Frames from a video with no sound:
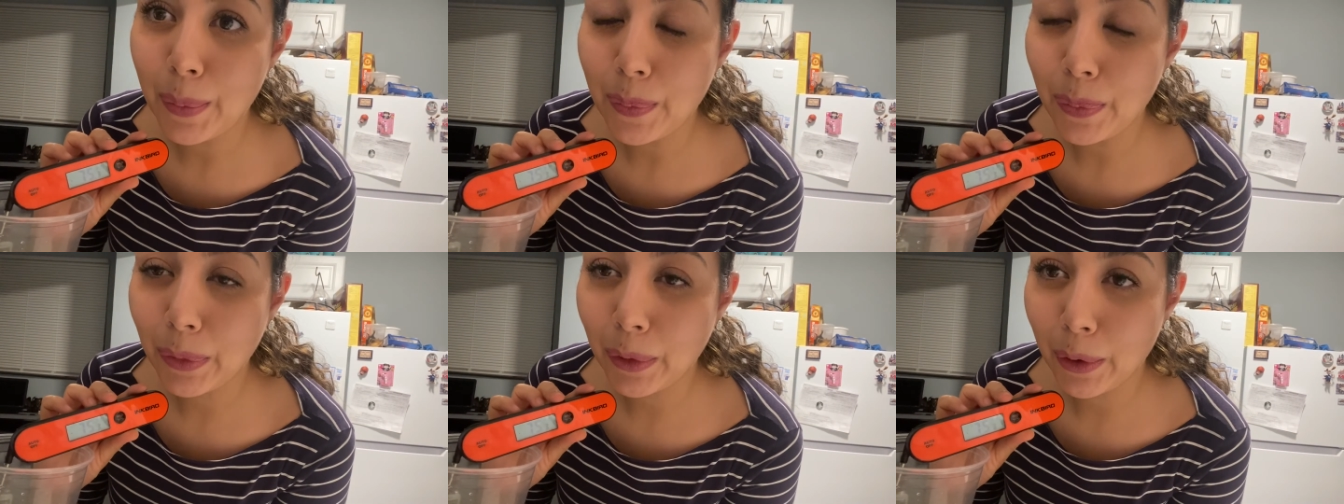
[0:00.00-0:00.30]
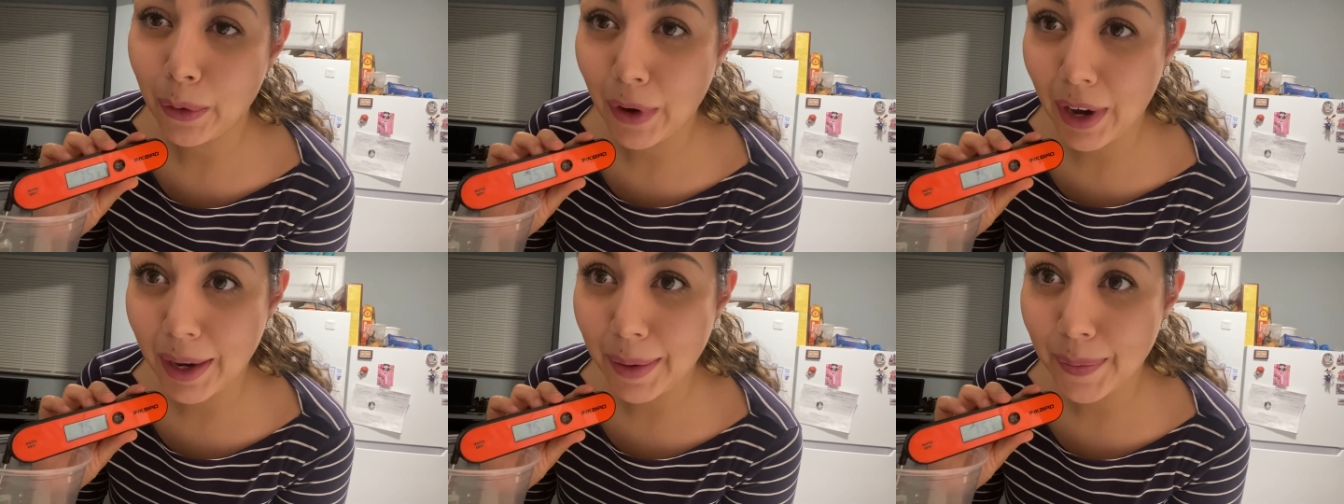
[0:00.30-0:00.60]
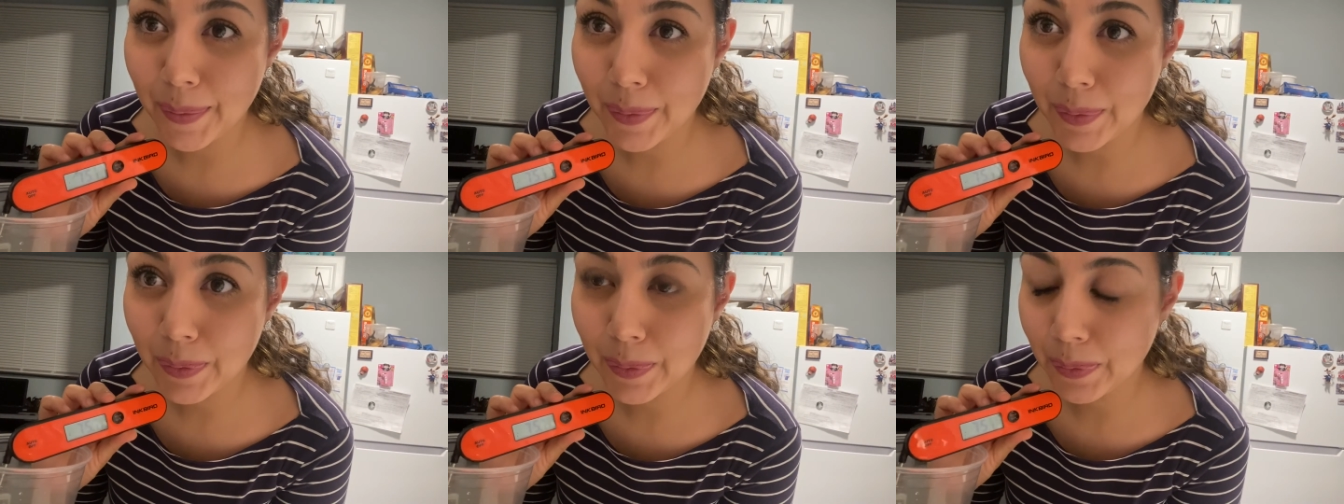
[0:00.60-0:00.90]
all right?
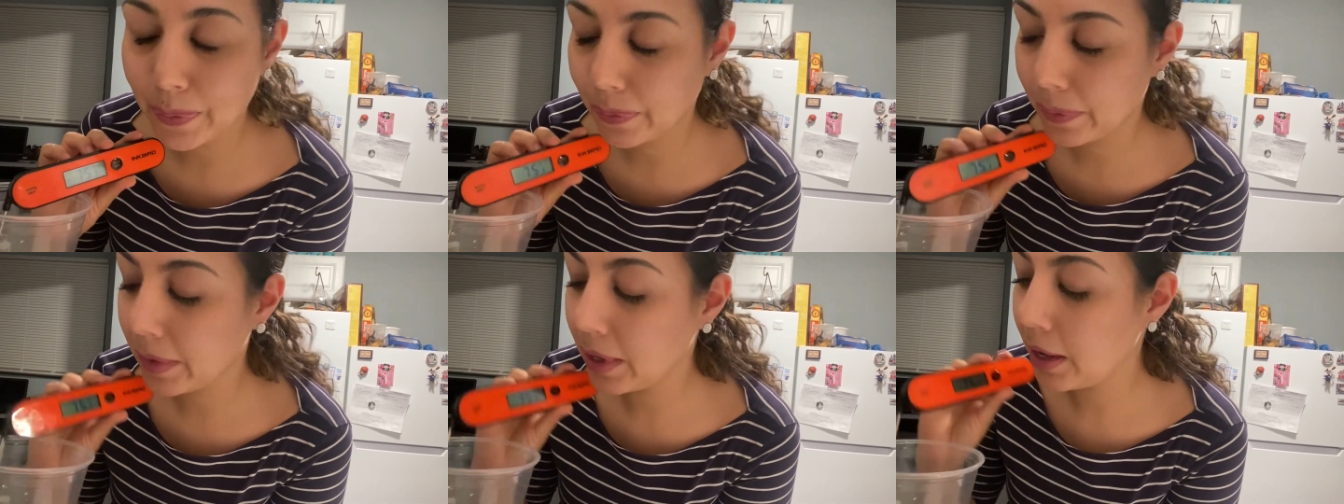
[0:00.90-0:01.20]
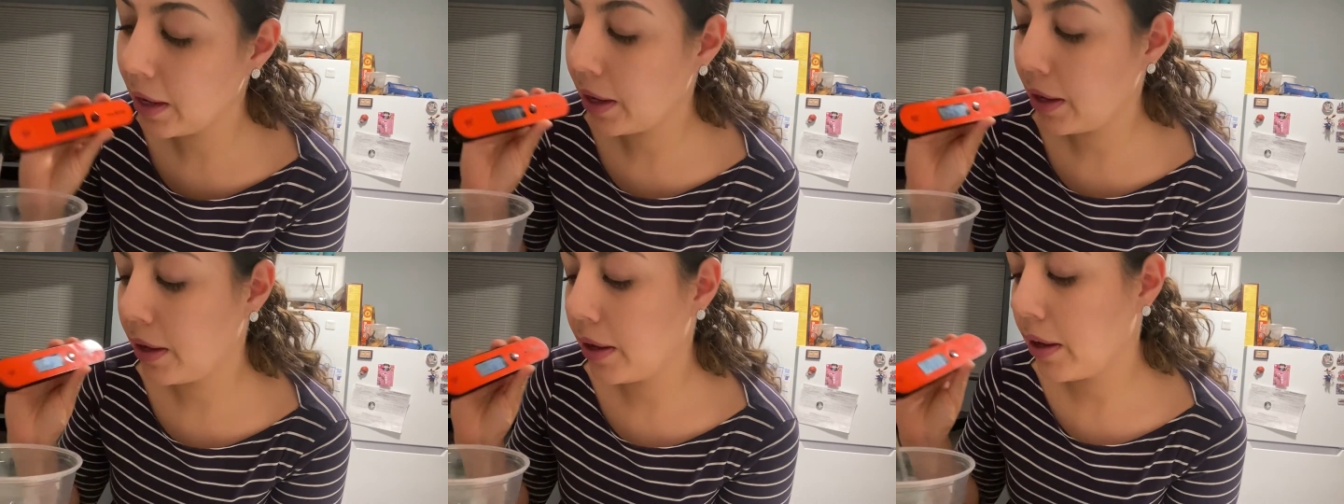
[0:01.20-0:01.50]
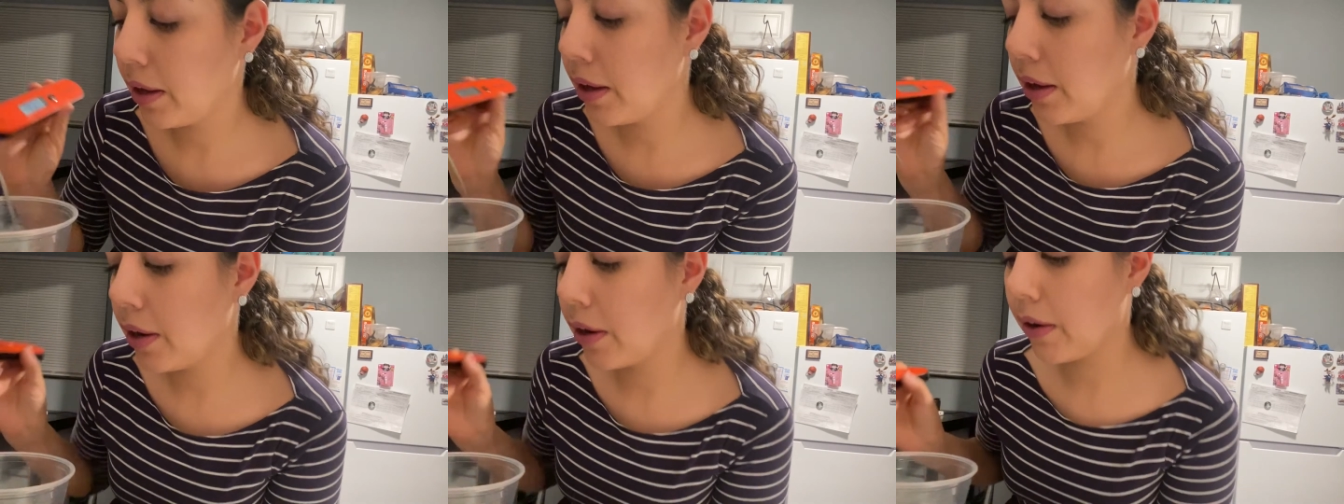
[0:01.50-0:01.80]

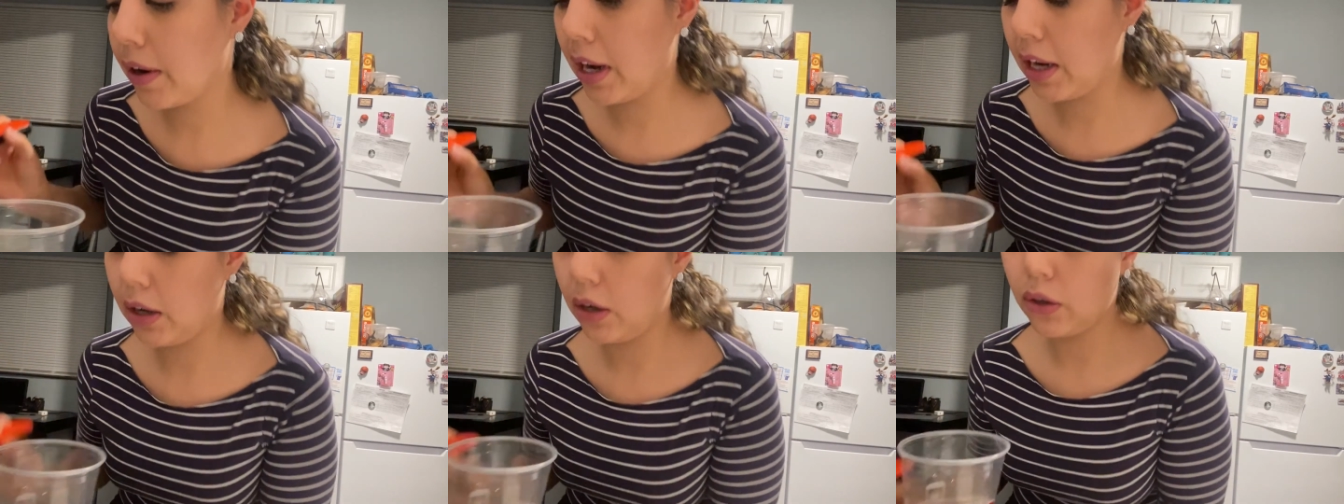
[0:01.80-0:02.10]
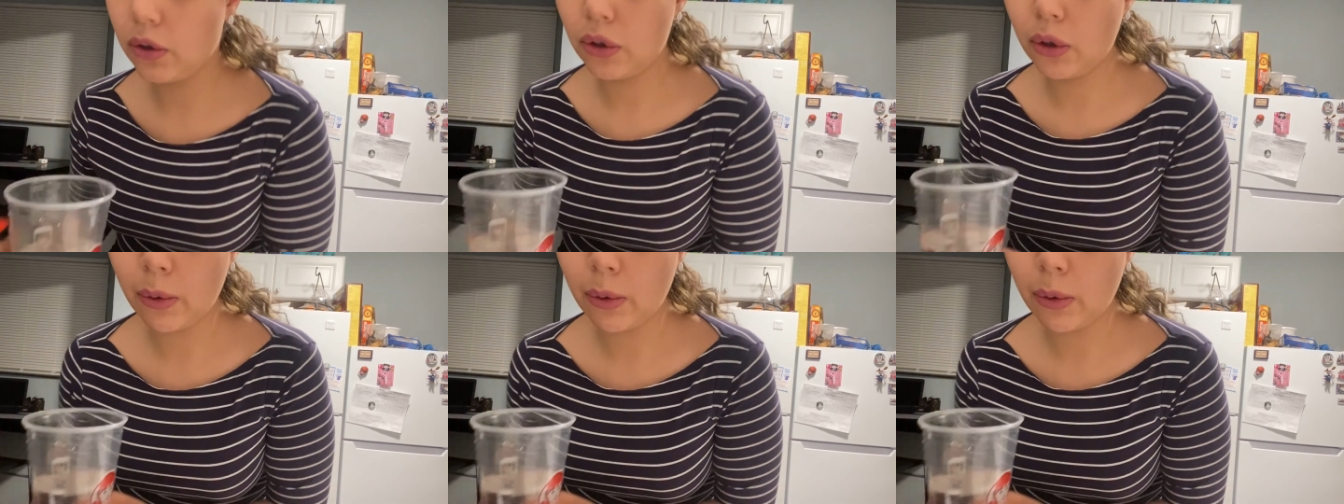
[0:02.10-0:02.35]
All right, so we're